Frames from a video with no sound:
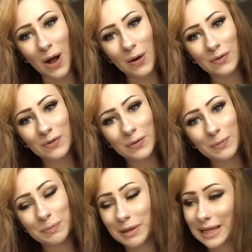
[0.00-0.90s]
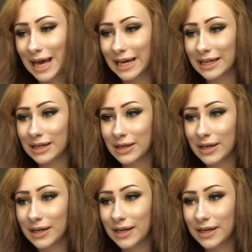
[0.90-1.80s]
off. But, like,
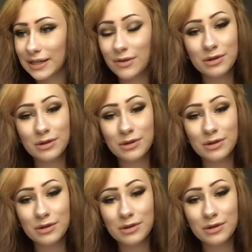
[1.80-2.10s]
there